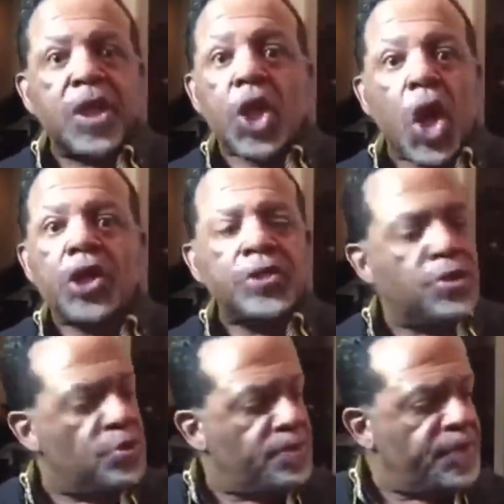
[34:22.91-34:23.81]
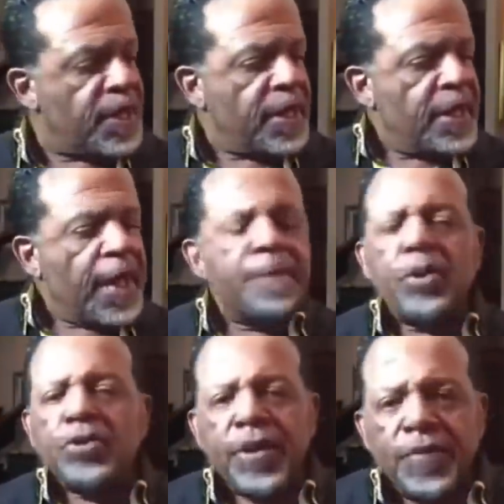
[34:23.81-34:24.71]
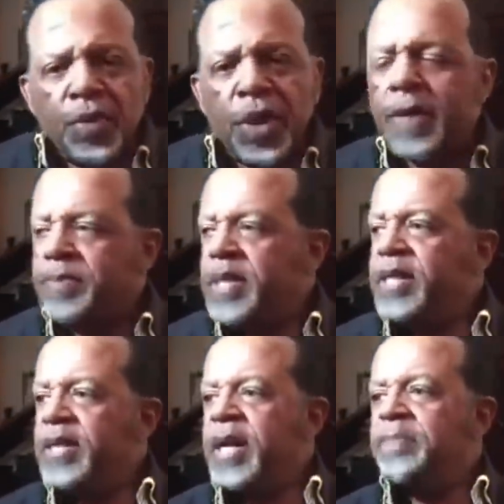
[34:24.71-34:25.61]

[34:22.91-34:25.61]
a garden tomb and both of them were empty,